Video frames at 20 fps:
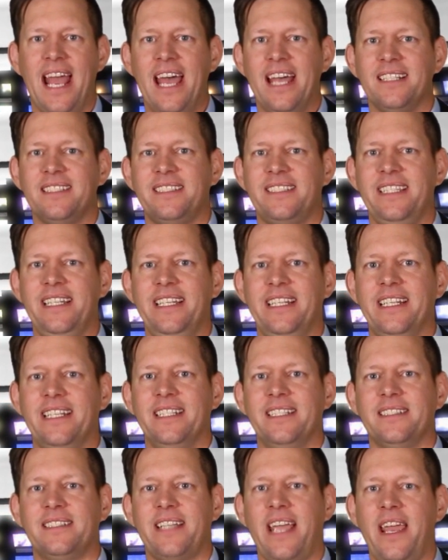as seen
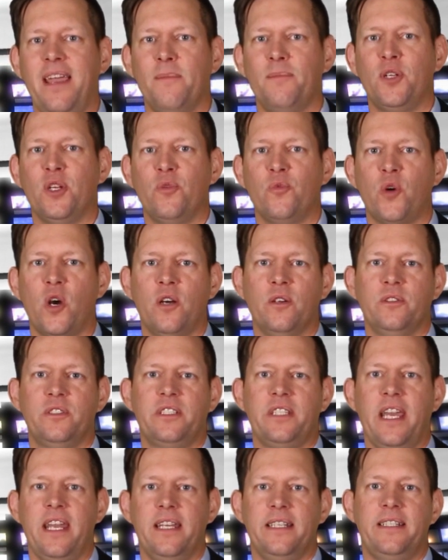in this Hampton Roads
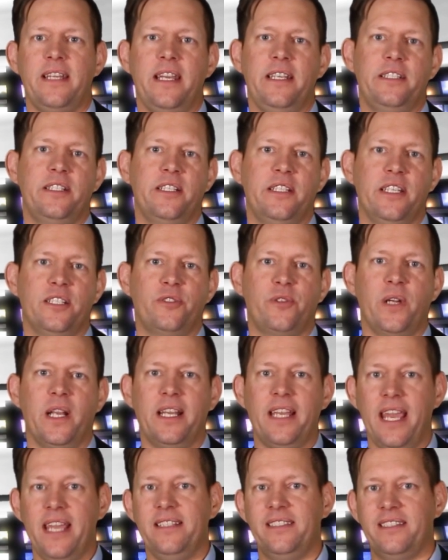Sanitation
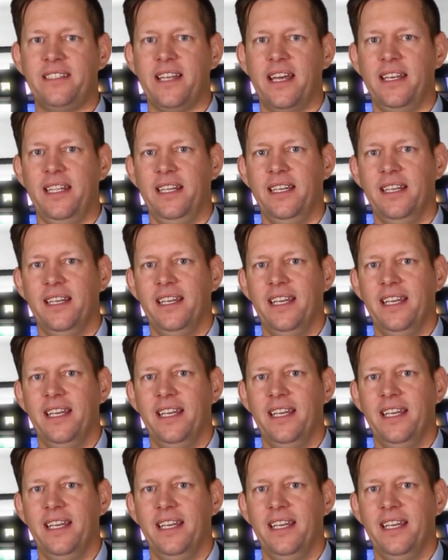District case study.